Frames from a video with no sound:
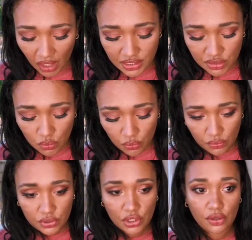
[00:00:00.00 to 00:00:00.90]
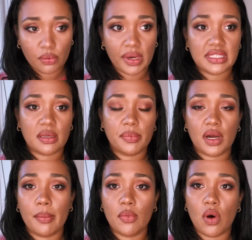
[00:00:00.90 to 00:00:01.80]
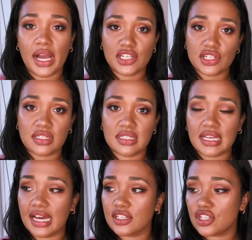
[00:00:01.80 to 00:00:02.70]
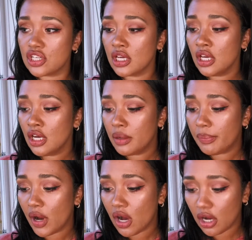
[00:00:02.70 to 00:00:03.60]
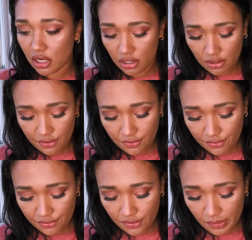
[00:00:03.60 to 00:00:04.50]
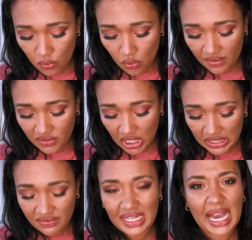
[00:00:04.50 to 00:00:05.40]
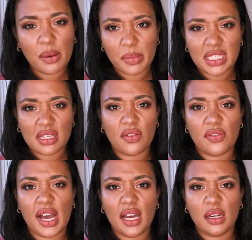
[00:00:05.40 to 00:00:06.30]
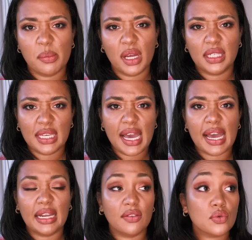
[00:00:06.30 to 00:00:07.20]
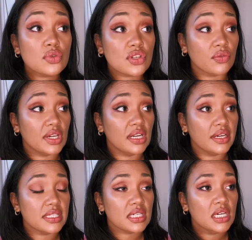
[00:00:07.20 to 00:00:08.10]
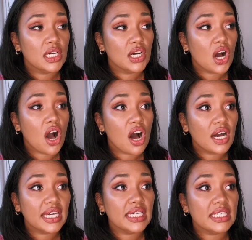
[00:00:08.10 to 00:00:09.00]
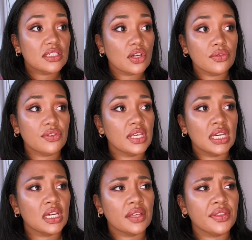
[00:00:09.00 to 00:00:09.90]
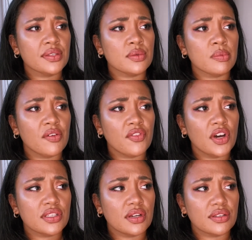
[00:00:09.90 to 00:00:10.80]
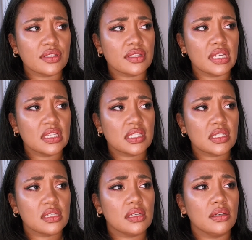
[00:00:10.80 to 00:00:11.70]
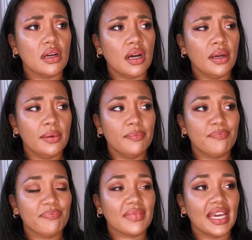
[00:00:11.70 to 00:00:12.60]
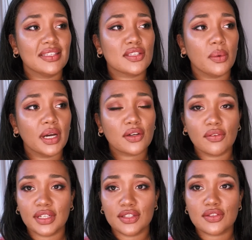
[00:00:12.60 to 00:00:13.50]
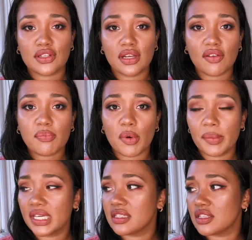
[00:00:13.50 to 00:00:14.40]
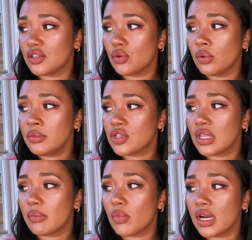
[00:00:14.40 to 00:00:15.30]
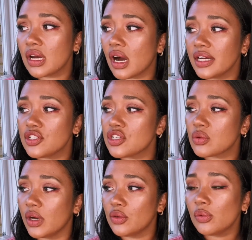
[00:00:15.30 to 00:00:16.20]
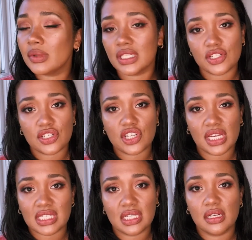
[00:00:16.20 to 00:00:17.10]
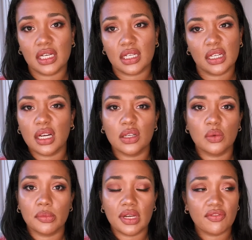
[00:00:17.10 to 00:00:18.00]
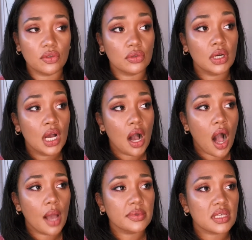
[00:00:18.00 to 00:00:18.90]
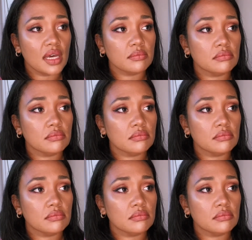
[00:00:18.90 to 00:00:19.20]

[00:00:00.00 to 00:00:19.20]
saw the ways I've become more anxious attached, but the more I've kind of allowed myself that, and I'm like, yeah. And I've also realized I don't think this was my first narcissist. And so I got really used to love bombing as the norm. So then when a guy is just quite normal and just checks in like a normal level, I was like,